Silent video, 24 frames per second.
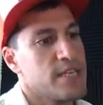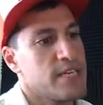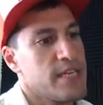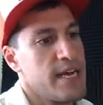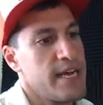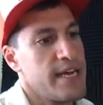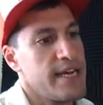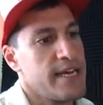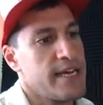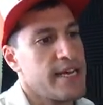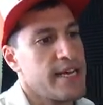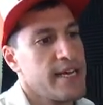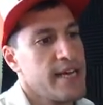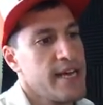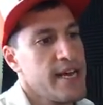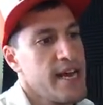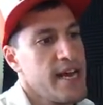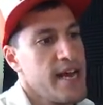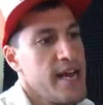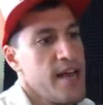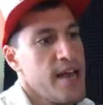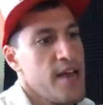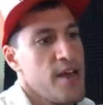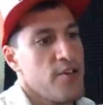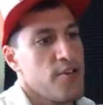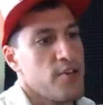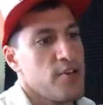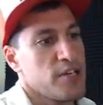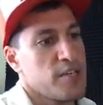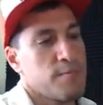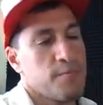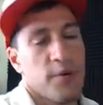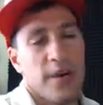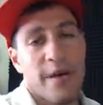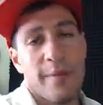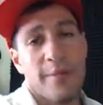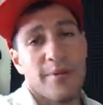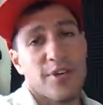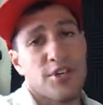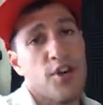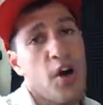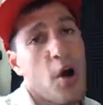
sake. There's pretty much